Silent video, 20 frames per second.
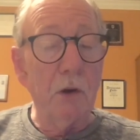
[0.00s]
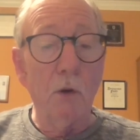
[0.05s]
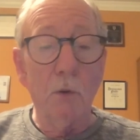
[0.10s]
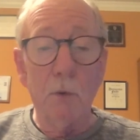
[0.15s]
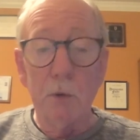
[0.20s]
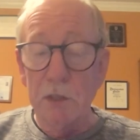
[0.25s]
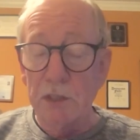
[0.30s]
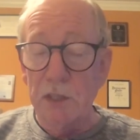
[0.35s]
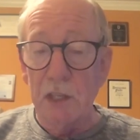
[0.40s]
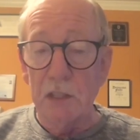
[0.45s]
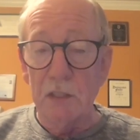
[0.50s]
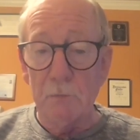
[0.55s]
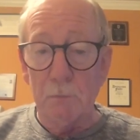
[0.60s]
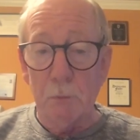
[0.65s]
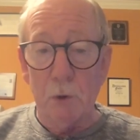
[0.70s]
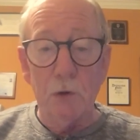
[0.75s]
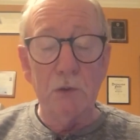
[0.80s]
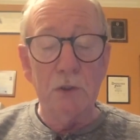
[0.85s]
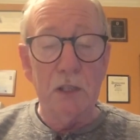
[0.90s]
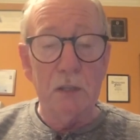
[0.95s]
or
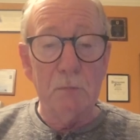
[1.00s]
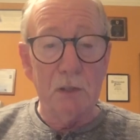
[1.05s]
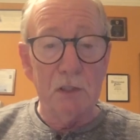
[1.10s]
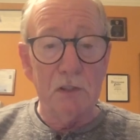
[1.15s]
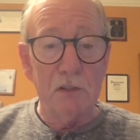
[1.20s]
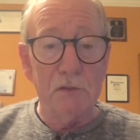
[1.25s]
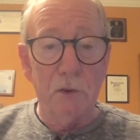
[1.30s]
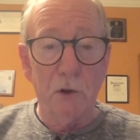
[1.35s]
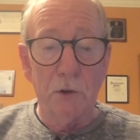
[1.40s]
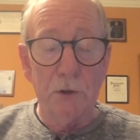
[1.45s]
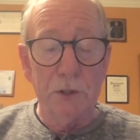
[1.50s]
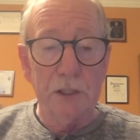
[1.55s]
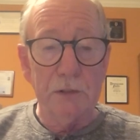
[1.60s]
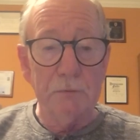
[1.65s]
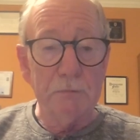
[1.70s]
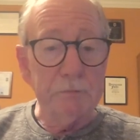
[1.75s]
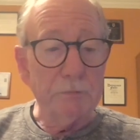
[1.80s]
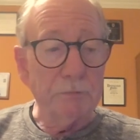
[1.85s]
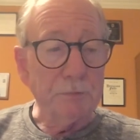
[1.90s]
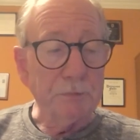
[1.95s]
resist protein
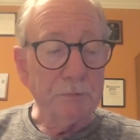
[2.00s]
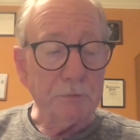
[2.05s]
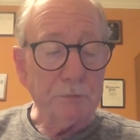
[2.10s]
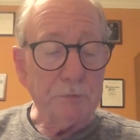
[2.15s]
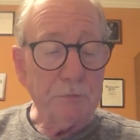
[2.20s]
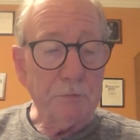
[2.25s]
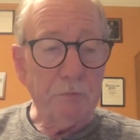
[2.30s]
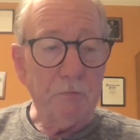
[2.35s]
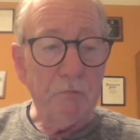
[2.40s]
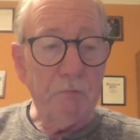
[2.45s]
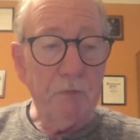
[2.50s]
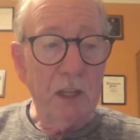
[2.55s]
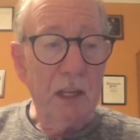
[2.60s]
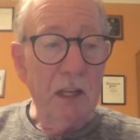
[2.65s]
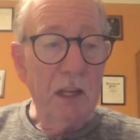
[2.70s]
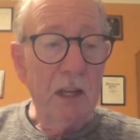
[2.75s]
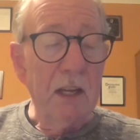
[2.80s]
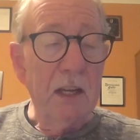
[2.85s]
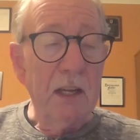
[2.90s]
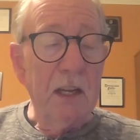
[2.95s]
misfolding,
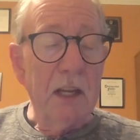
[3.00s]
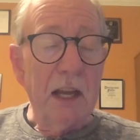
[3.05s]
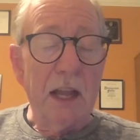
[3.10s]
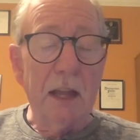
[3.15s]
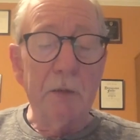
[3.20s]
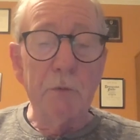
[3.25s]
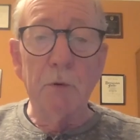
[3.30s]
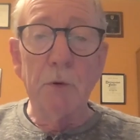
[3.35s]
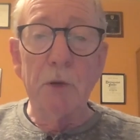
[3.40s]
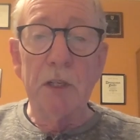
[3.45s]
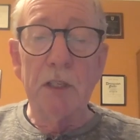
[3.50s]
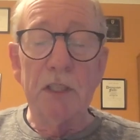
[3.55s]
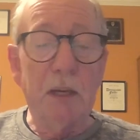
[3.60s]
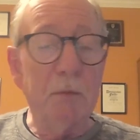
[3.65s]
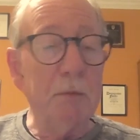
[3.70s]
and we